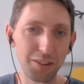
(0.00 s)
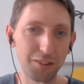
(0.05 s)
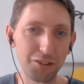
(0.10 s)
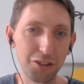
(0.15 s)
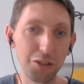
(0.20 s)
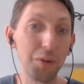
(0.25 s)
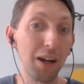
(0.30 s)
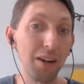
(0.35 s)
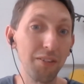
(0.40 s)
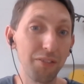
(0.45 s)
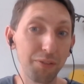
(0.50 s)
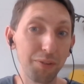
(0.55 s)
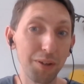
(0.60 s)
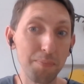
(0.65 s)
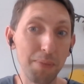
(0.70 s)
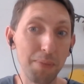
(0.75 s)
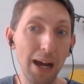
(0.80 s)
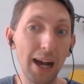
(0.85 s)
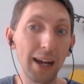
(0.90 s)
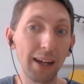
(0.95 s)
2 out of 3
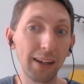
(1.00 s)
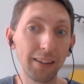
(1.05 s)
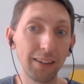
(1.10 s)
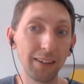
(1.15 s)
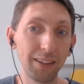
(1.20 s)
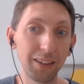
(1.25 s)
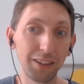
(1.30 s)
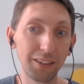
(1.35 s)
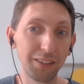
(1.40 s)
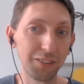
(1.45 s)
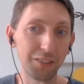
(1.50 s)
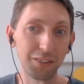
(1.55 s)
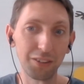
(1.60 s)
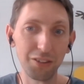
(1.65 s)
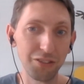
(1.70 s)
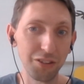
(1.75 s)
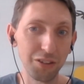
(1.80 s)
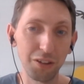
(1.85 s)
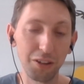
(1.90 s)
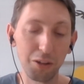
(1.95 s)
back,
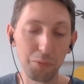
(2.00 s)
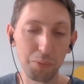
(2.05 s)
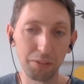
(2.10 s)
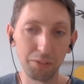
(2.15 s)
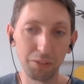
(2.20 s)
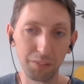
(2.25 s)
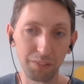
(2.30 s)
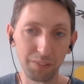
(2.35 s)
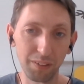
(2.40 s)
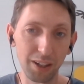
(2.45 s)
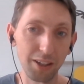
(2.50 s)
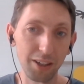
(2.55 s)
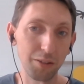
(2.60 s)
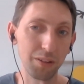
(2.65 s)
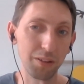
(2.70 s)
because you know they'll be the wrong size.